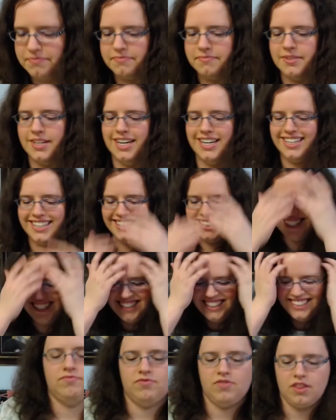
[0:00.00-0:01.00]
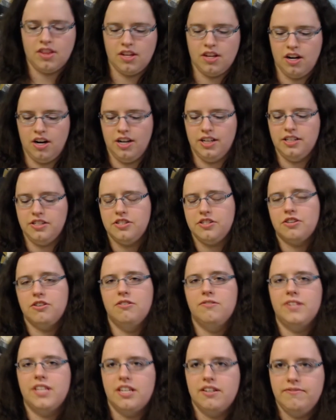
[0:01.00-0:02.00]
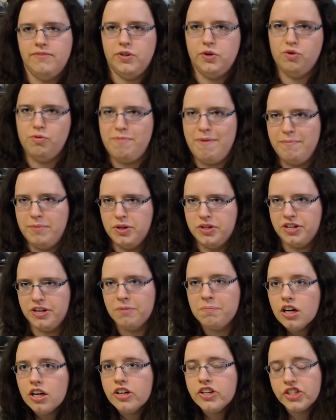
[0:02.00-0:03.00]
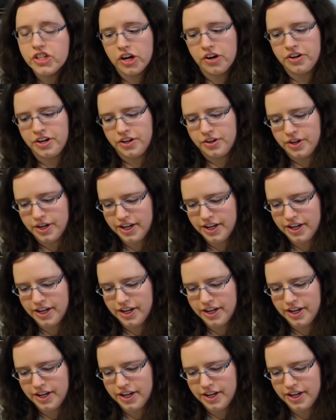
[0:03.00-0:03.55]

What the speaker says: Alright, let's just go over the individual members here. Shonu.